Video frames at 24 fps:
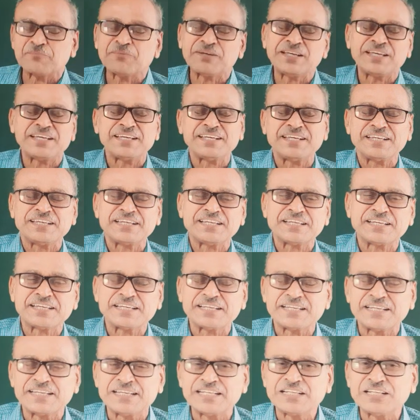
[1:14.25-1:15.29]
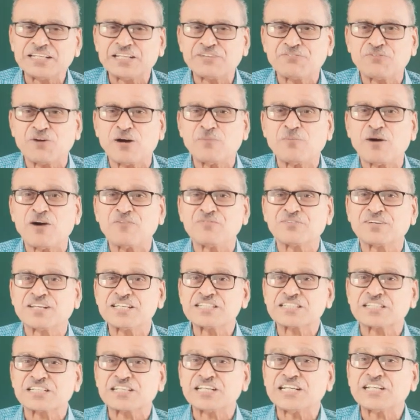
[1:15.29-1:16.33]
be in the form of
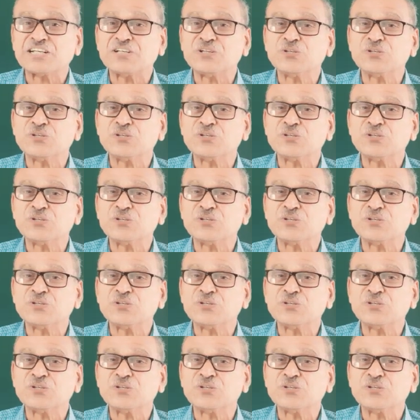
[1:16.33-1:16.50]
discrete